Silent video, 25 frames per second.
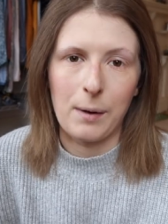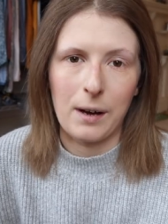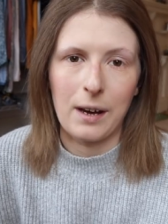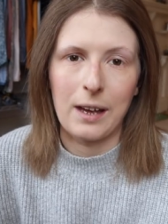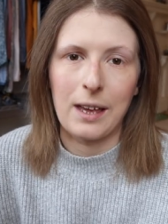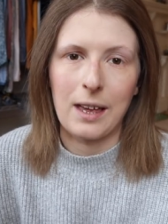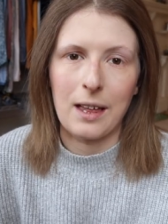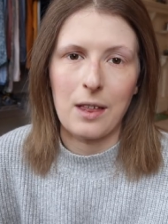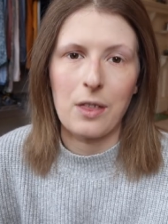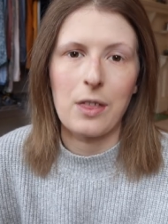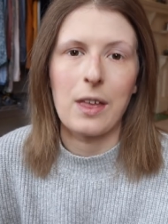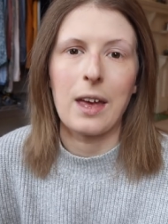
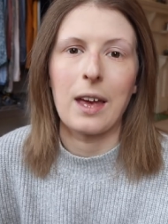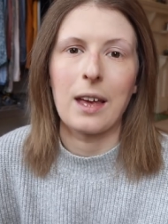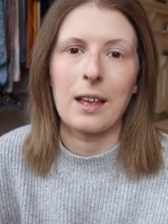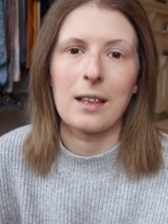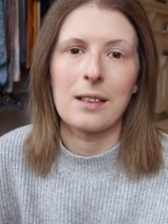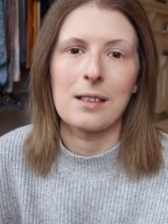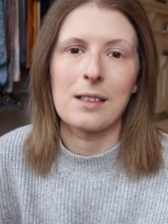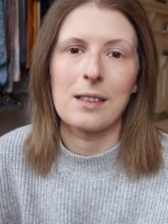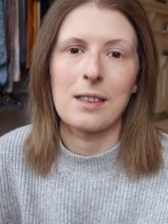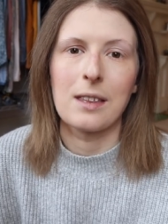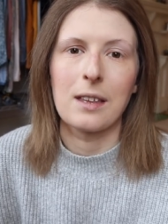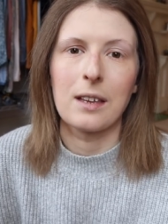buying
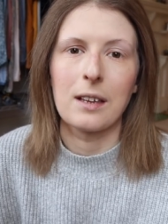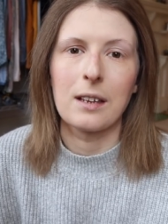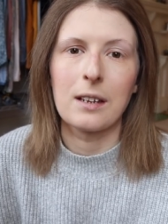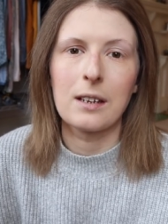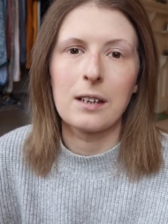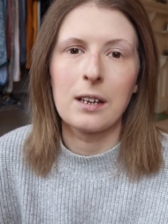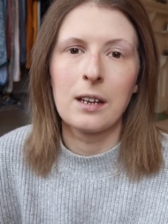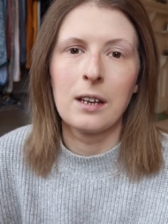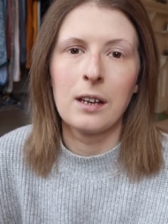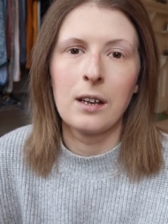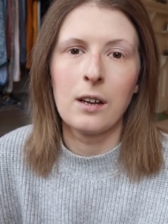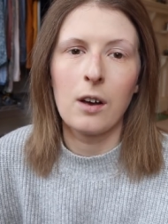things
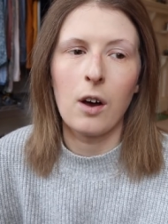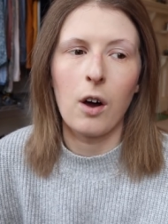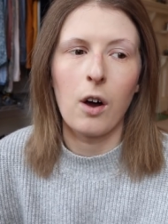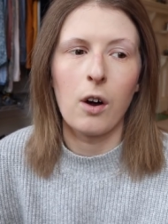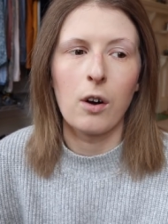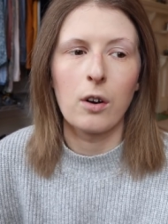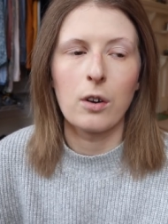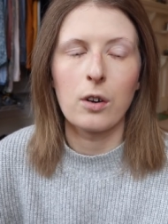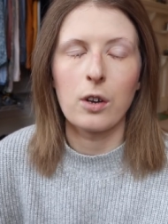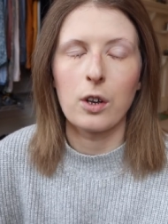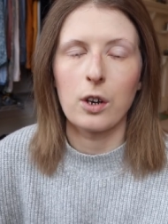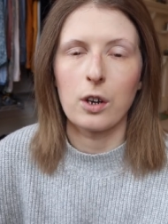that
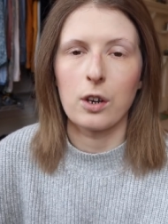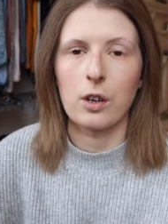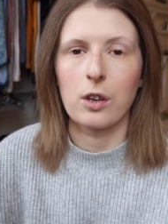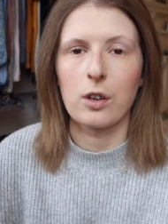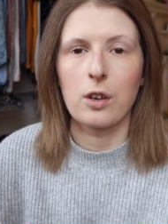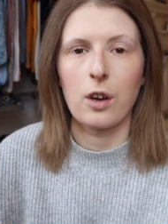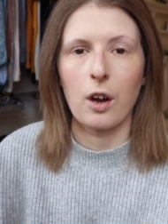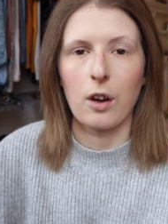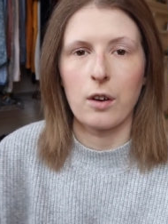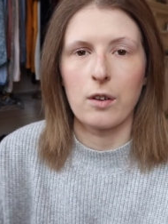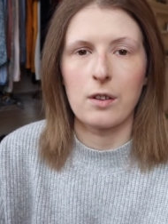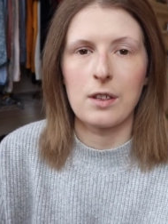aren't going to
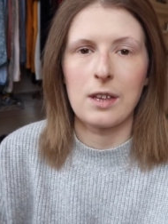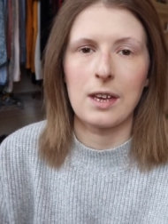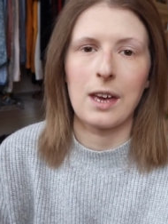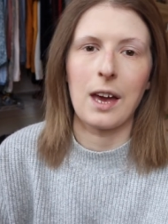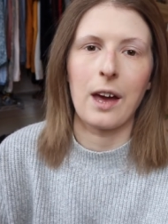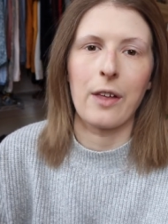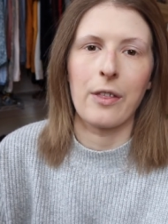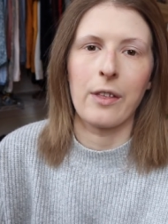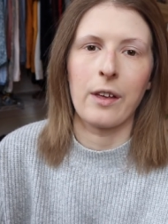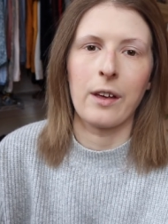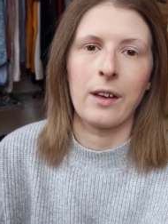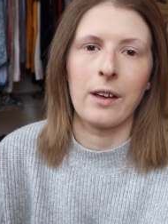go
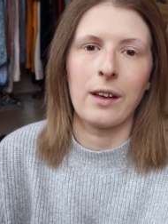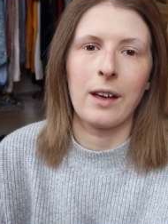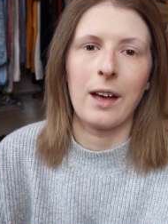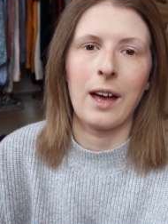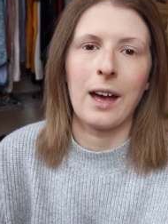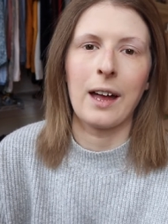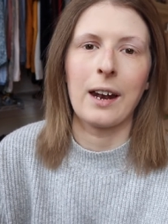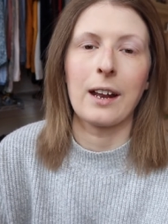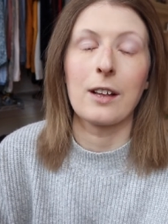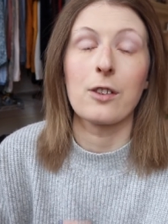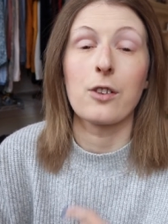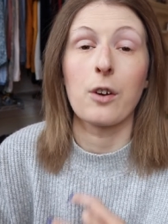together,
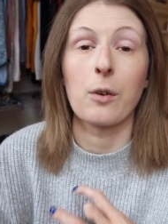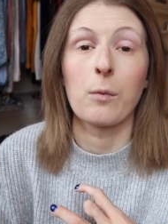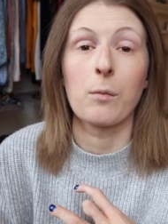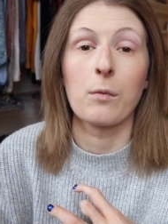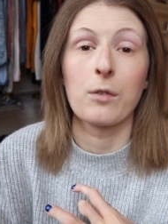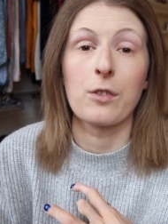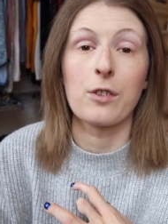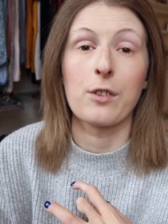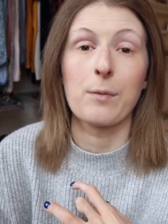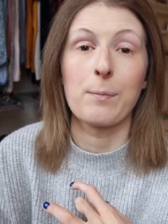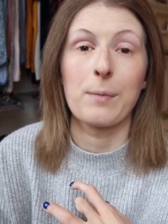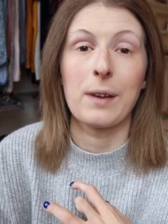and I don't
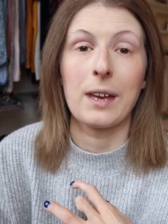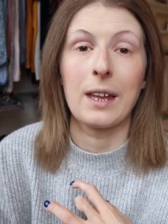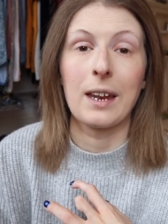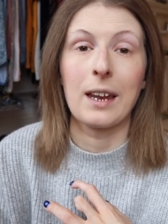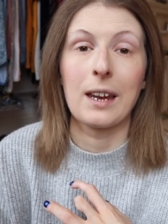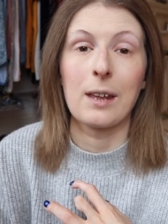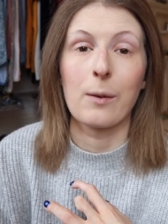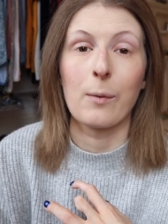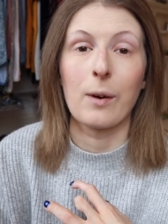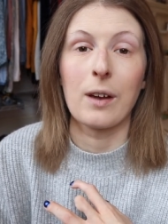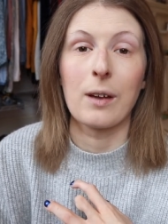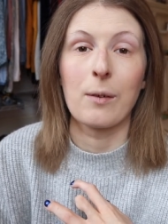want to be in
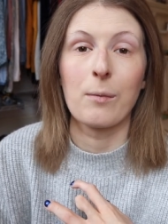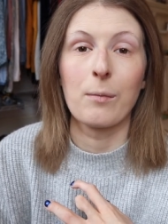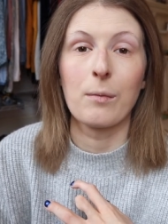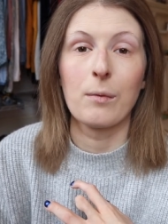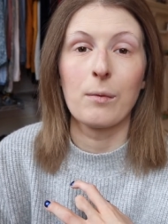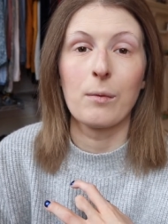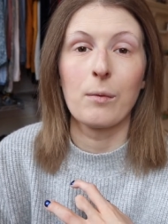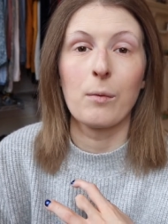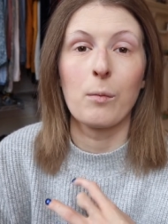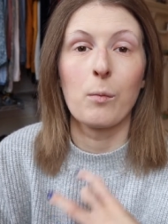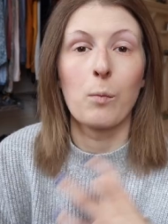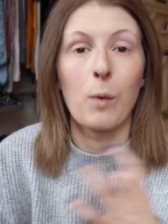any way
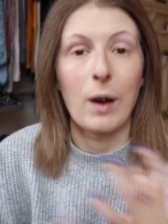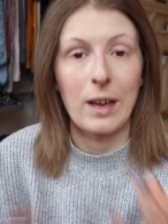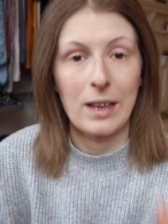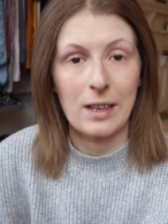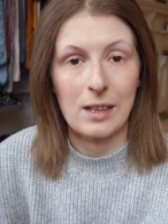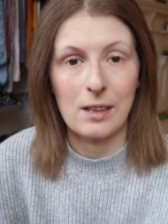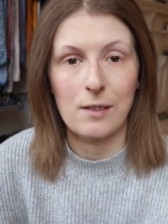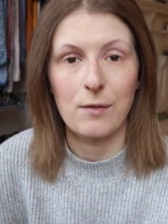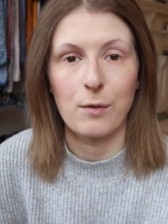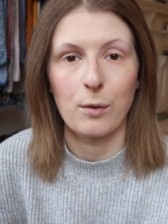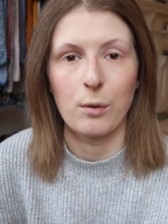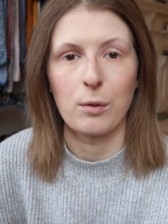
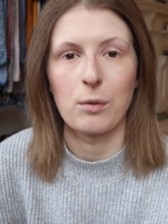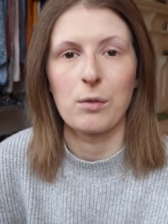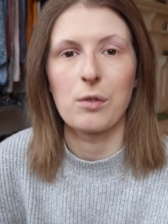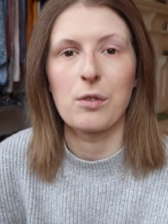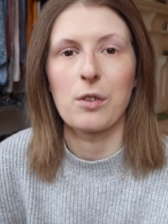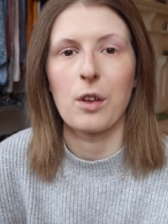wasteful.